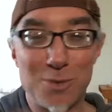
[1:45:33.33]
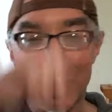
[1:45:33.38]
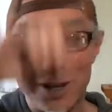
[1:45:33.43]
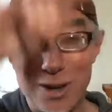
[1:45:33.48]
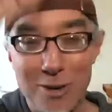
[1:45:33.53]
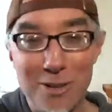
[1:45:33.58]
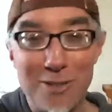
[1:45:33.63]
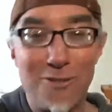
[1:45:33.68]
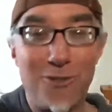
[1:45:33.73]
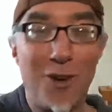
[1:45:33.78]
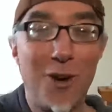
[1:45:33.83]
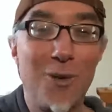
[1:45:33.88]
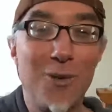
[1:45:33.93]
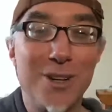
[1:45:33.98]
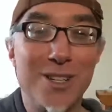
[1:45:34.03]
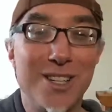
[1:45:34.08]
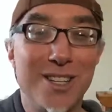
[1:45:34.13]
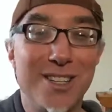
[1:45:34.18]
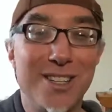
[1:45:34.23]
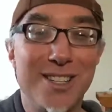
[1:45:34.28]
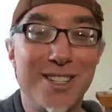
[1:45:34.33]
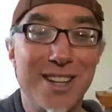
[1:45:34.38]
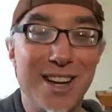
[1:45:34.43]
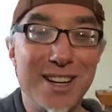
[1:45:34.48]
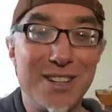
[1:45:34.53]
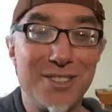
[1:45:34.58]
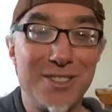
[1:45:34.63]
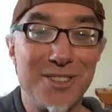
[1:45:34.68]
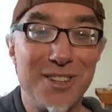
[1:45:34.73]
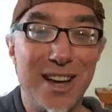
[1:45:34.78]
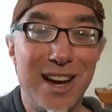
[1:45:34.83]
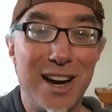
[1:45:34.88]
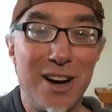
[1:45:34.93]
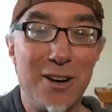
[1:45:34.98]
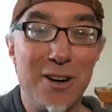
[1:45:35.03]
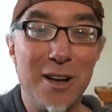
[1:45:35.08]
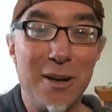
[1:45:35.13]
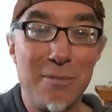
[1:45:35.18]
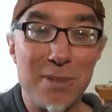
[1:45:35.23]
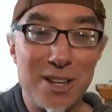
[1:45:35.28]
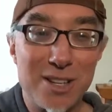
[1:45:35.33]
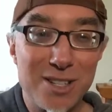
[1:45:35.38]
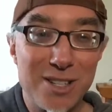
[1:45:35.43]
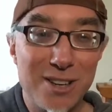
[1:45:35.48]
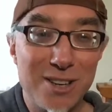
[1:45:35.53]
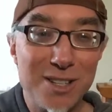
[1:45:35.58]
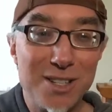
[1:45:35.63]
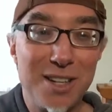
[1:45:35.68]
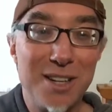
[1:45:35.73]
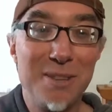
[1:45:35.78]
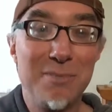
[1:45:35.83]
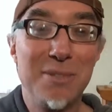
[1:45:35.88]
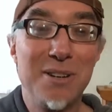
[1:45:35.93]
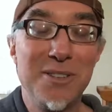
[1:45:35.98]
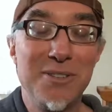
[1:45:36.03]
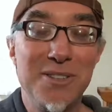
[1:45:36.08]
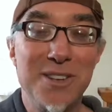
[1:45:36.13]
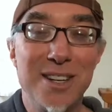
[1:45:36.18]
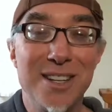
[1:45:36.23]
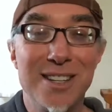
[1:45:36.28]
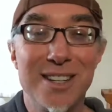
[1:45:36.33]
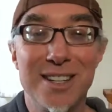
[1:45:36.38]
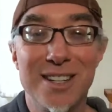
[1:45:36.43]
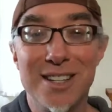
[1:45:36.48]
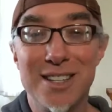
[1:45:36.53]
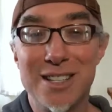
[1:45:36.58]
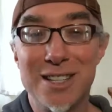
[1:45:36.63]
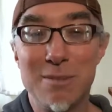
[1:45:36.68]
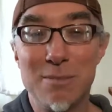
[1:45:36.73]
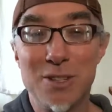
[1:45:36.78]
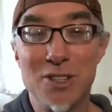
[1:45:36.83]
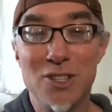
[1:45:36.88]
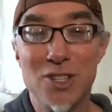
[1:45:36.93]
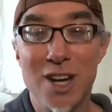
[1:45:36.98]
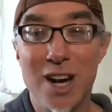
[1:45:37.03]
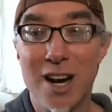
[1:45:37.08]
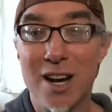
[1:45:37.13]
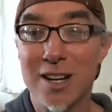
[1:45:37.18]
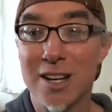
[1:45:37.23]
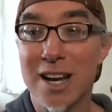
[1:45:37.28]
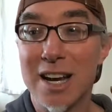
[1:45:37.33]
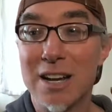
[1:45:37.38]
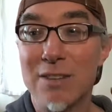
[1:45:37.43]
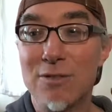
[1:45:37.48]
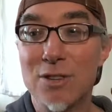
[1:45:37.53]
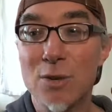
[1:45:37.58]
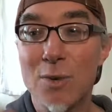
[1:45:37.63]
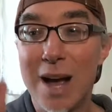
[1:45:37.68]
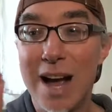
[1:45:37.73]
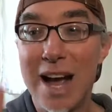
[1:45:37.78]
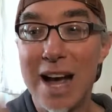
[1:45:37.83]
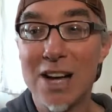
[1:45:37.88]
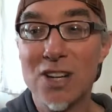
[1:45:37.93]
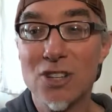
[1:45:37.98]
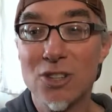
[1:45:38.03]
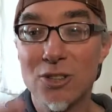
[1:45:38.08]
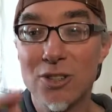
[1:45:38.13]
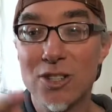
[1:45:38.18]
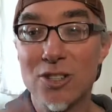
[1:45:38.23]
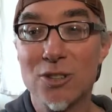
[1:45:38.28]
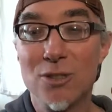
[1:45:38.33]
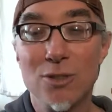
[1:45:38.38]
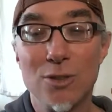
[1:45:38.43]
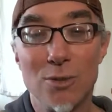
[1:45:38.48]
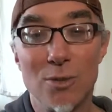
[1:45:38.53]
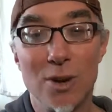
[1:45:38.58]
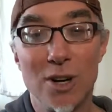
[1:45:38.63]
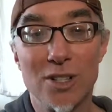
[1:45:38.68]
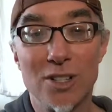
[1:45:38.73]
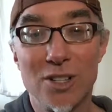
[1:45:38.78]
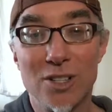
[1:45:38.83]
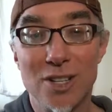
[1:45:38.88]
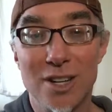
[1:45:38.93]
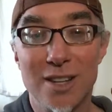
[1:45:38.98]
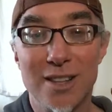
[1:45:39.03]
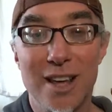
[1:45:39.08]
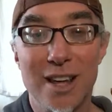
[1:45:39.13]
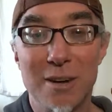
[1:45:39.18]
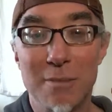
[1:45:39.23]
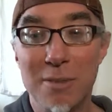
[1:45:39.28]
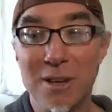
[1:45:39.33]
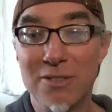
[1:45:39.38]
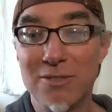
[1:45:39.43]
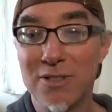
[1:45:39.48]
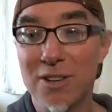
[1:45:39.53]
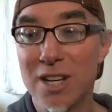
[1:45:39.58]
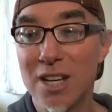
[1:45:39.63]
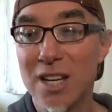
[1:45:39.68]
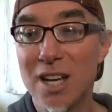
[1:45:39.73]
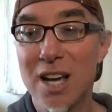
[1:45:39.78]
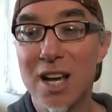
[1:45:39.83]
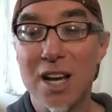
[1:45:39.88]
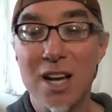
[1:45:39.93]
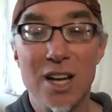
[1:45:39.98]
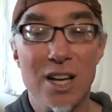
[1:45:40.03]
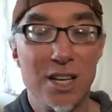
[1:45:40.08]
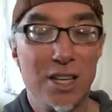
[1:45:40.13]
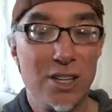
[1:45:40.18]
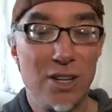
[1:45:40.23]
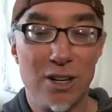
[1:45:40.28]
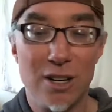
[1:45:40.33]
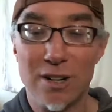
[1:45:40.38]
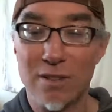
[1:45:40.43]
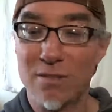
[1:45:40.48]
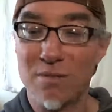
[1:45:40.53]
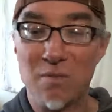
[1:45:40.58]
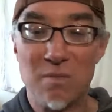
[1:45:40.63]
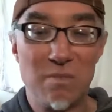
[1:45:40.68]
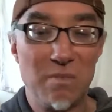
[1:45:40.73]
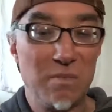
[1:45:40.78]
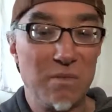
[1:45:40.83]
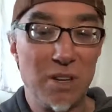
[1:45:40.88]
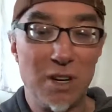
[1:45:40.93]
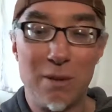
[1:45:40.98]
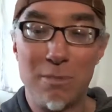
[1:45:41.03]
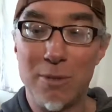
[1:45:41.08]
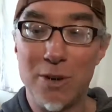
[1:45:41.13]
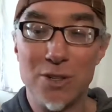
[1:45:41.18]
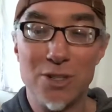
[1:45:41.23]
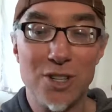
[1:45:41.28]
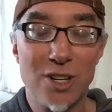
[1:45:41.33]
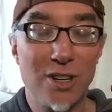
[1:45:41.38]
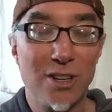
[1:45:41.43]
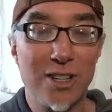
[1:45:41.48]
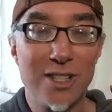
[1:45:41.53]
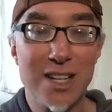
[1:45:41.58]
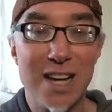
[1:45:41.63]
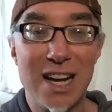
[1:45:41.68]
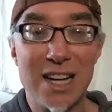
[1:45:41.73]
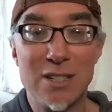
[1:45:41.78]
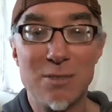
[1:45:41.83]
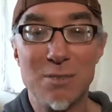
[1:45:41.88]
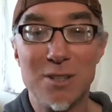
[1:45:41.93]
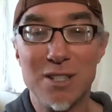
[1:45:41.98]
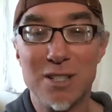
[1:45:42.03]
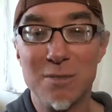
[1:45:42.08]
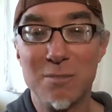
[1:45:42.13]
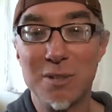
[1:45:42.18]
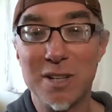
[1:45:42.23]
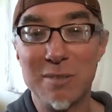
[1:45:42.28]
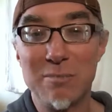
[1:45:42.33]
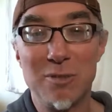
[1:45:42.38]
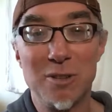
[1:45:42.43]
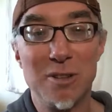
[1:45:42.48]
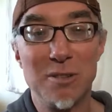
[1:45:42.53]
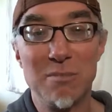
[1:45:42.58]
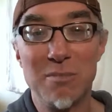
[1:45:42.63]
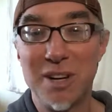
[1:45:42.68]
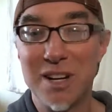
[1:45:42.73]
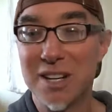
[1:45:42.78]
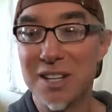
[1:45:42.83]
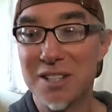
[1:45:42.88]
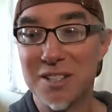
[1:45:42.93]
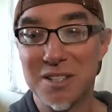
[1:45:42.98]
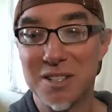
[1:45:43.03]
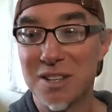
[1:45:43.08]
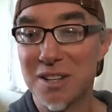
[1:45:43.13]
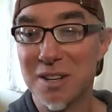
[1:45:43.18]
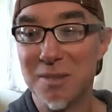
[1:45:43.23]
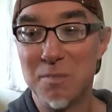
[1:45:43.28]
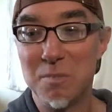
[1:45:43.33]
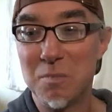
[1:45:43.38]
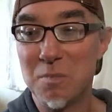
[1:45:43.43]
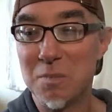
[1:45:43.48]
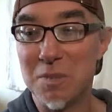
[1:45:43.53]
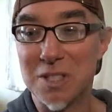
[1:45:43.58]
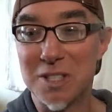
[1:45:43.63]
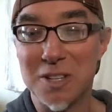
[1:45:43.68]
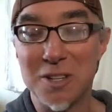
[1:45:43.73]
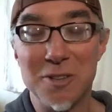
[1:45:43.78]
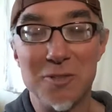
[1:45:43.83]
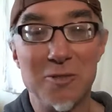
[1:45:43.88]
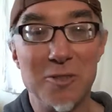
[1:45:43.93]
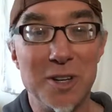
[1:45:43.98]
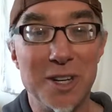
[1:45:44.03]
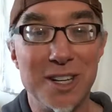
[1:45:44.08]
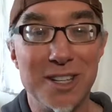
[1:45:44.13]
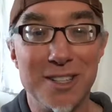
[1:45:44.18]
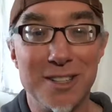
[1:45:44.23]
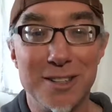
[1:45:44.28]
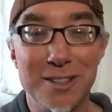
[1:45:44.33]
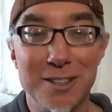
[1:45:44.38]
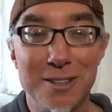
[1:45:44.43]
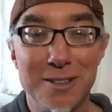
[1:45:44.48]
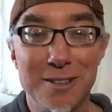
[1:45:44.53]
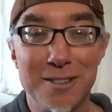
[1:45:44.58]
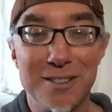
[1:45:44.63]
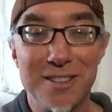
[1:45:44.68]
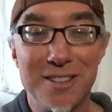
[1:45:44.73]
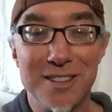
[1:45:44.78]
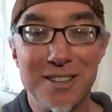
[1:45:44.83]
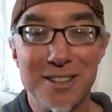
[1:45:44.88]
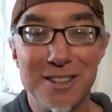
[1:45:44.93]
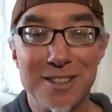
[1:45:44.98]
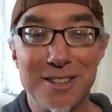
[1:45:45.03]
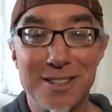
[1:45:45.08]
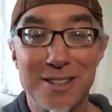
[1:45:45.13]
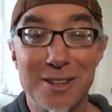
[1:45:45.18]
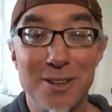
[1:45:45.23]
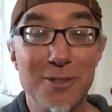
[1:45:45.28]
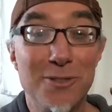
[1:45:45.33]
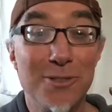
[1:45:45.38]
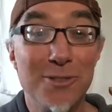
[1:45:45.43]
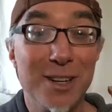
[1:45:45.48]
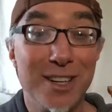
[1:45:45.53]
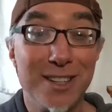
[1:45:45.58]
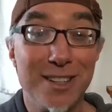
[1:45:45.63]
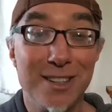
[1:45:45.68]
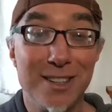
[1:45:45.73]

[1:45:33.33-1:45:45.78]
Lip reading: We're going forwards in this cycle now, because there is an epiphany that needs to be shared. And if you actually do the work to share that epiphany, your emotional attachment to people and money is gonna fade. It's gonna fade.